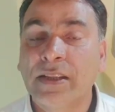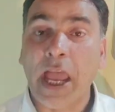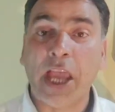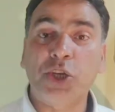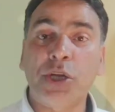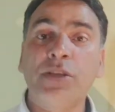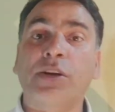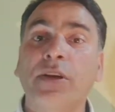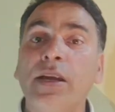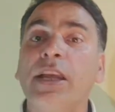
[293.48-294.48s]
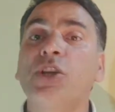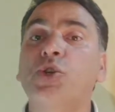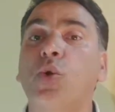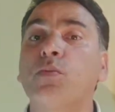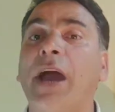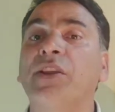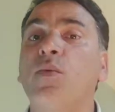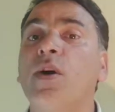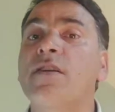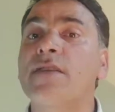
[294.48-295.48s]
The action certainly is shown by the
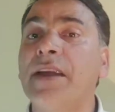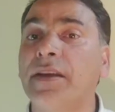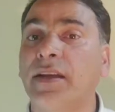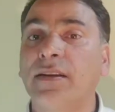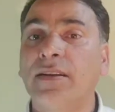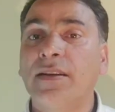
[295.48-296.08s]
word running.